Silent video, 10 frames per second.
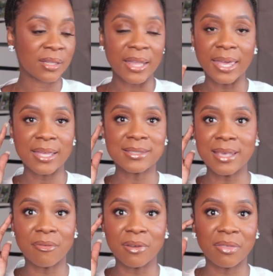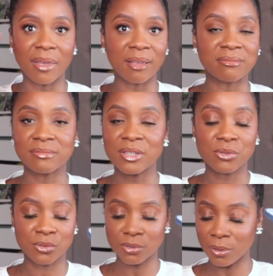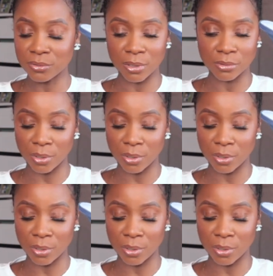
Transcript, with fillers: Like it's everything. So, so,